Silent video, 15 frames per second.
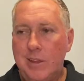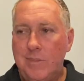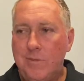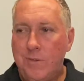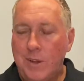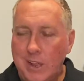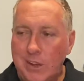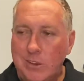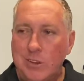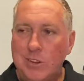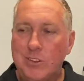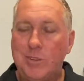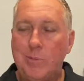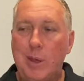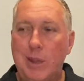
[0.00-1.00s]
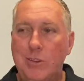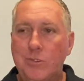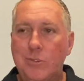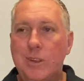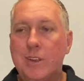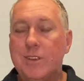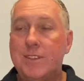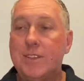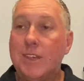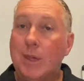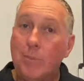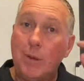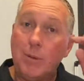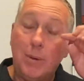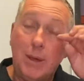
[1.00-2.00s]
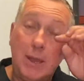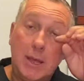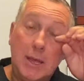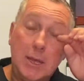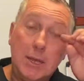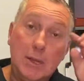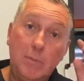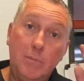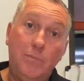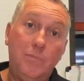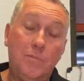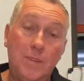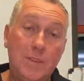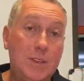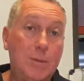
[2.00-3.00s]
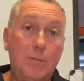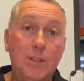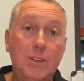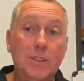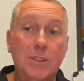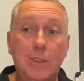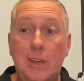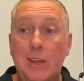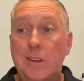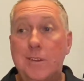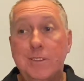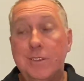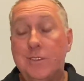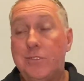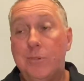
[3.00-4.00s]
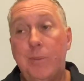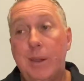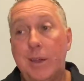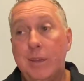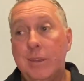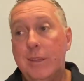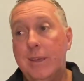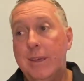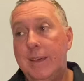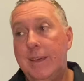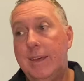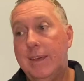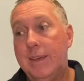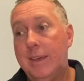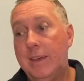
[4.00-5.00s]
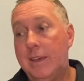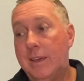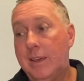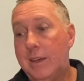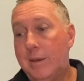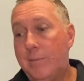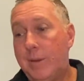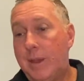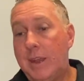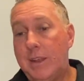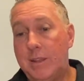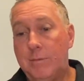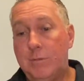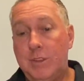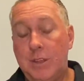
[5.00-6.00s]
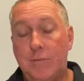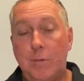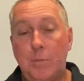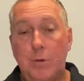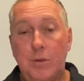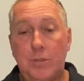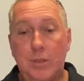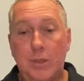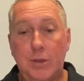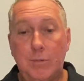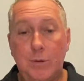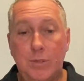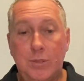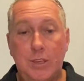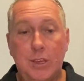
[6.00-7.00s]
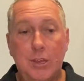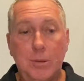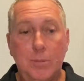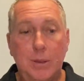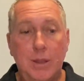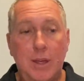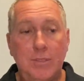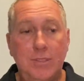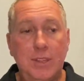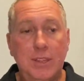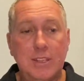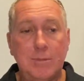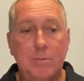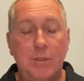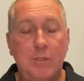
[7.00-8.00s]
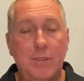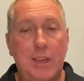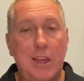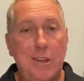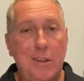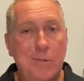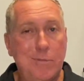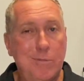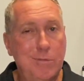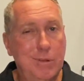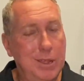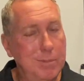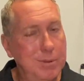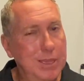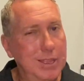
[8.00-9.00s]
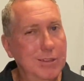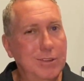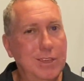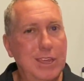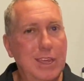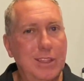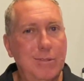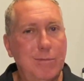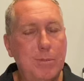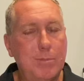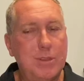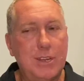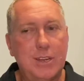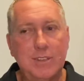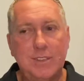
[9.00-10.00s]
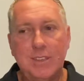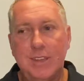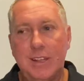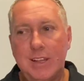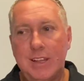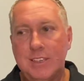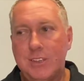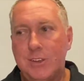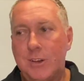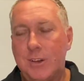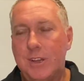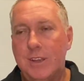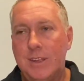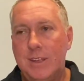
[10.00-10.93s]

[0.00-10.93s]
Fairly unusual to be able to do it in December, but for some reason the current's not too bad. And it would definitely be worth a go. But I think there's a bit of a current coming in, looking at the rip charts there last night.